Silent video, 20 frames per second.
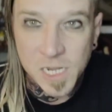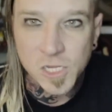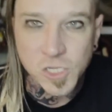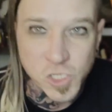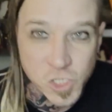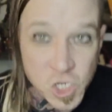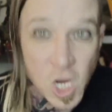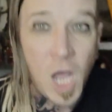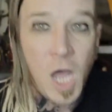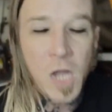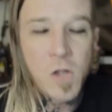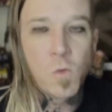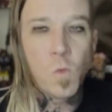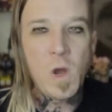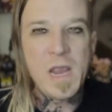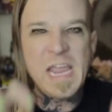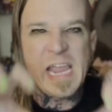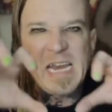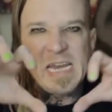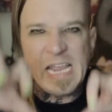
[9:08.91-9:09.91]
John
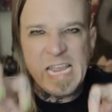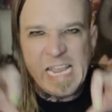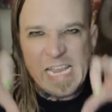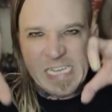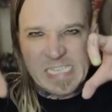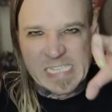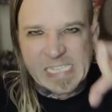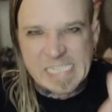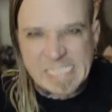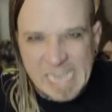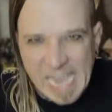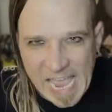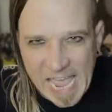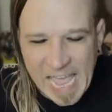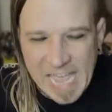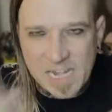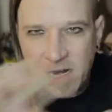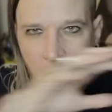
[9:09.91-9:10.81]
Wayne is Dead